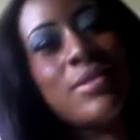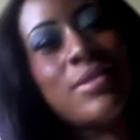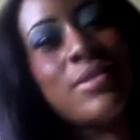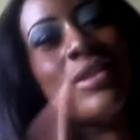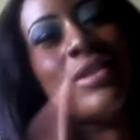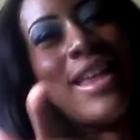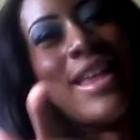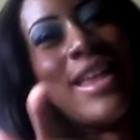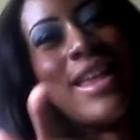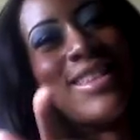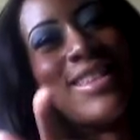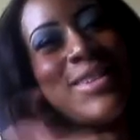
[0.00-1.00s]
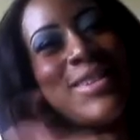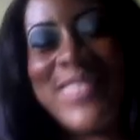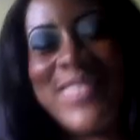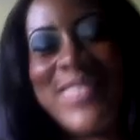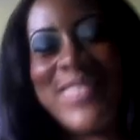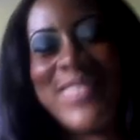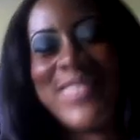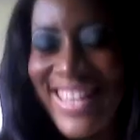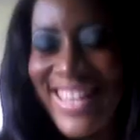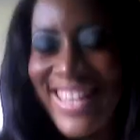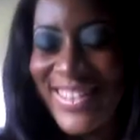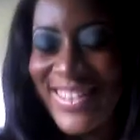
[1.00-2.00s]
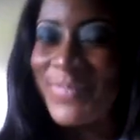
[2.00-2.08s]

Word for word: Shout out to you, boo, King Kev.